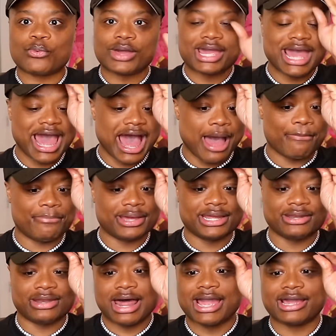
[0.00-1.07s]
we had
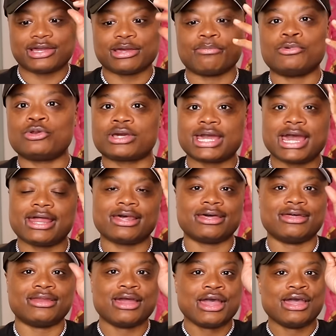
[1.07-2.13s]
been like
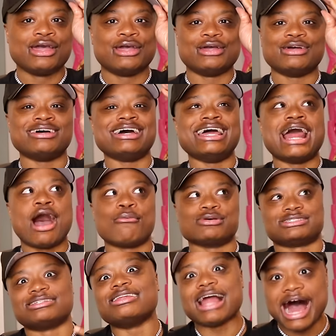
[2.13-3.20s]
communicating and I
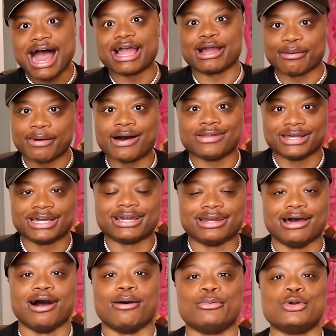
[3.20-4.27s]
was lying about
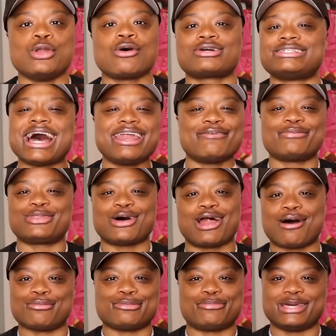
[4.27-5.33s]
linking up, you know, cause I never thought
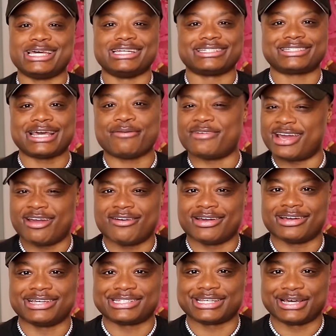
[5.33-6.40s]
I would be in the same
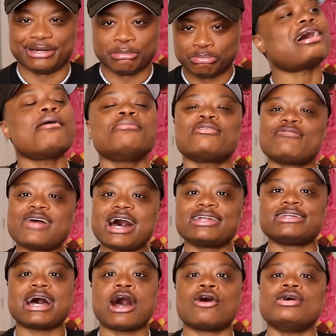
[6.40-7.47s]
area as him. Come to
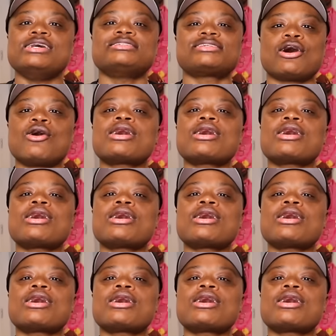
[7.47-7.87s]
find out, he said,